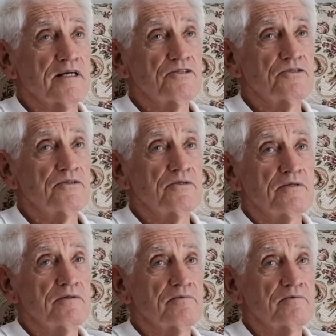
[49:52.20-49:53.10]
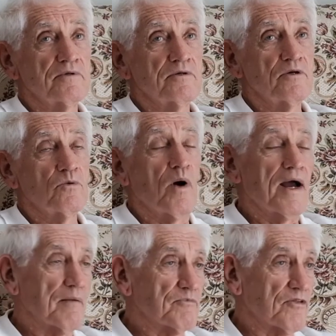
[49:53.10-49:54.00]
guess you
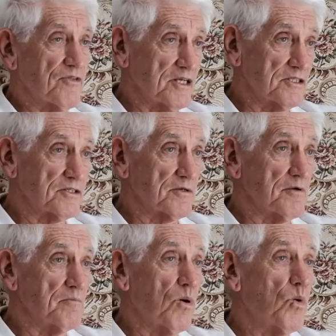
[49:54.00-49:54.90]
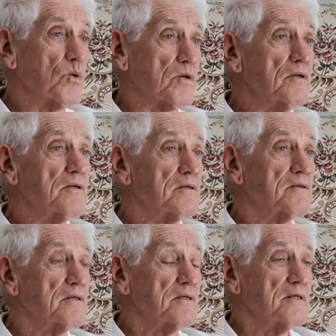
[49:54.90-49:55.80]
weigh up the things that are important,
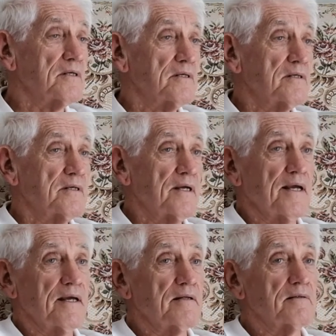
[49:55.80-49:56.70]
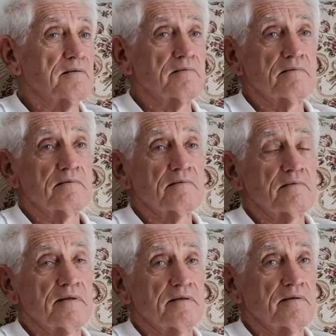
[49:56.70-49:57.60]
and
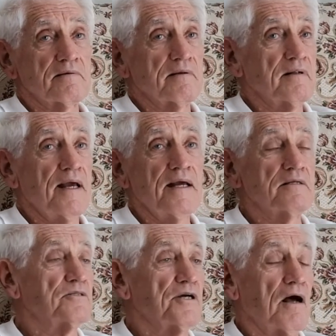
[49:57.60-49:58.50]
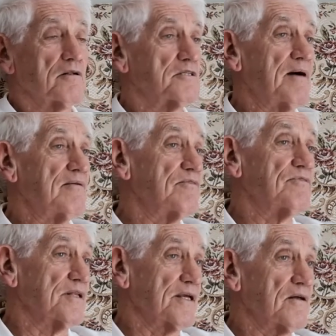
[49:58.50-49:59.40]
head and shoulders above
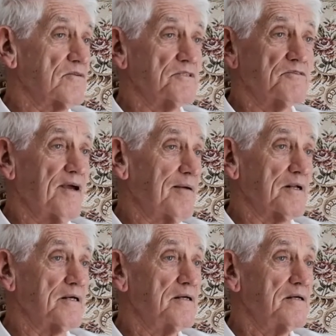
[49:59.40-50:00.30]
everything else is family.